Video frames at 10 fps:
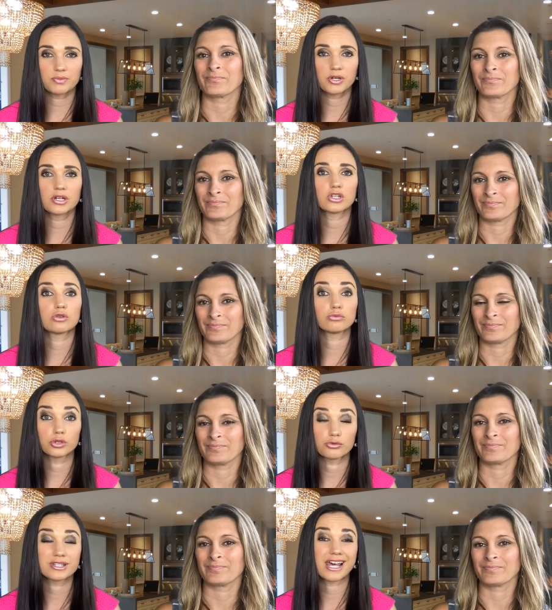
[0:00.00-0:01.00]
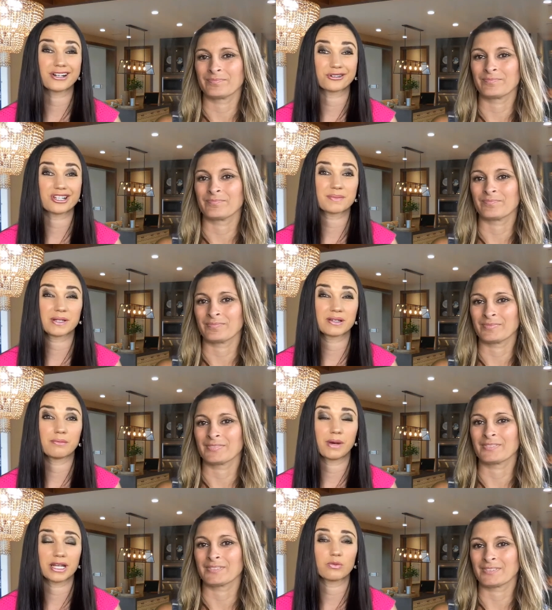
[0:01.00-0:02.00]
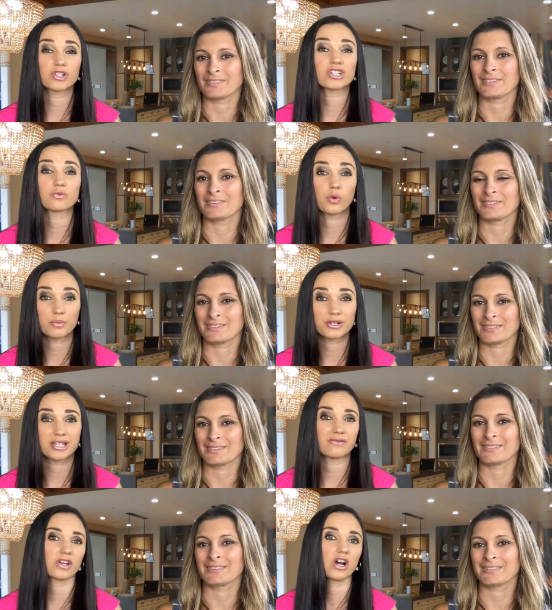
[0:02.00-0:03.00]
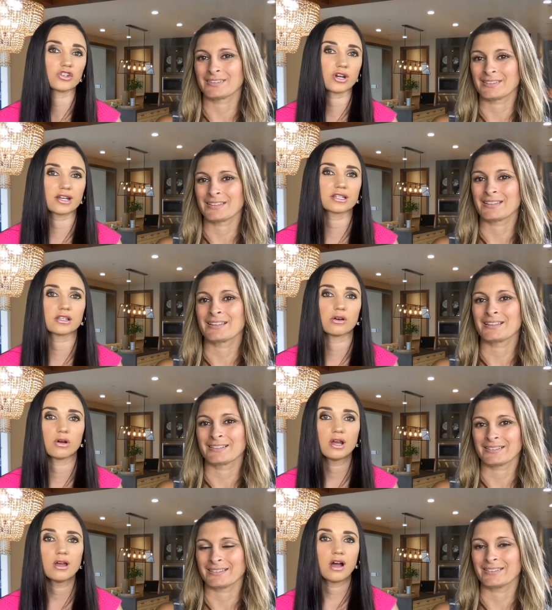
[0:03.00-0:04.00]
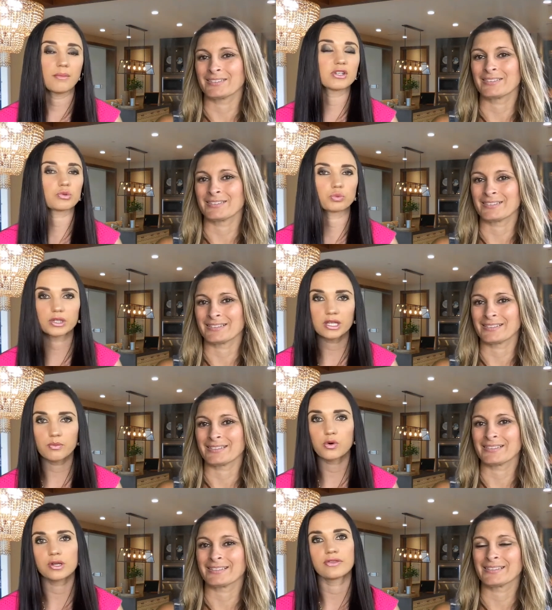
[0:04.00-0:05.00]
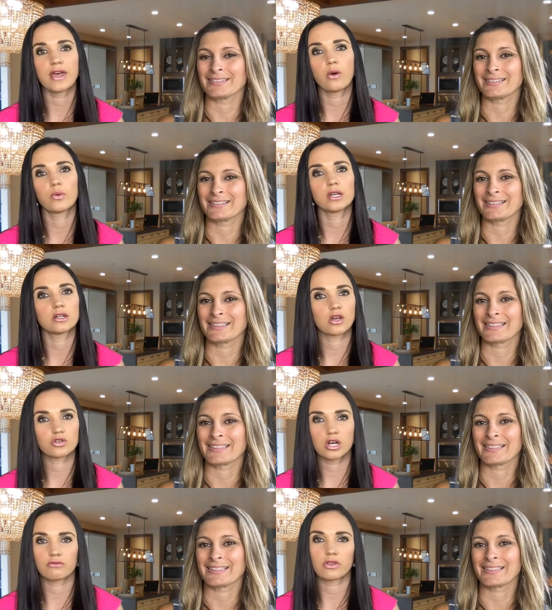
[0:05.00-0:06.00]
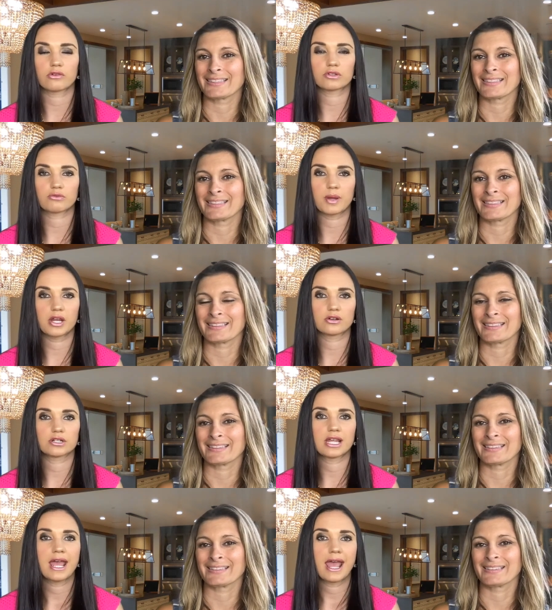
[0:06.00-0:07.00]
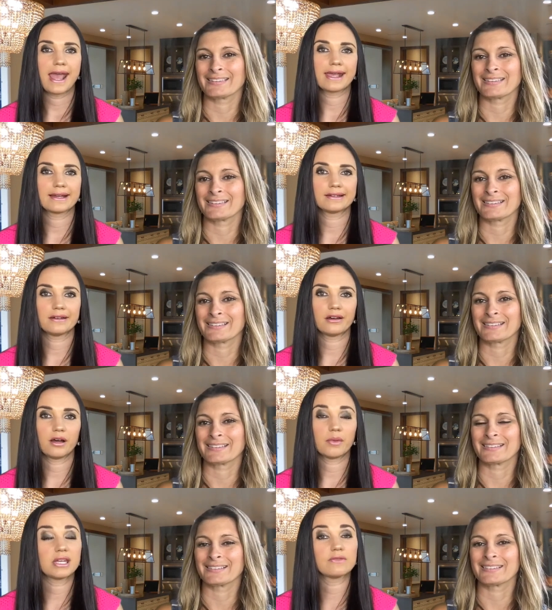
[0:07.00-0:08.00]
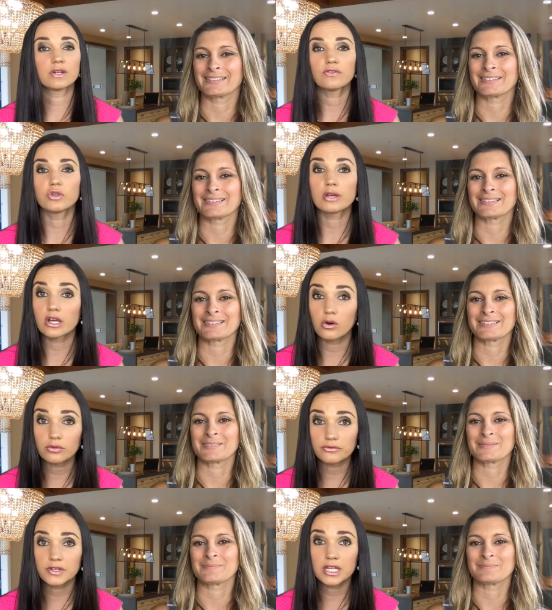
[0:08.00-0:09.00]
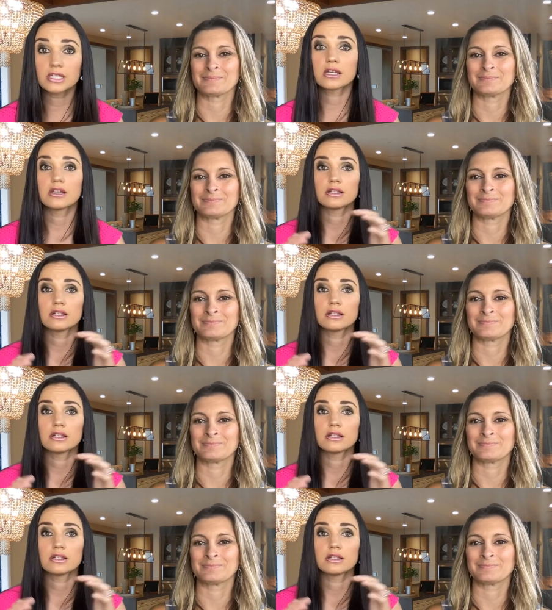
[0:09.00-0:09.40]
Speaker 1: period you lose that earnest money which is 1% of the contract so um, it's really important that we negotiate those repairs and um, even if you get cold feet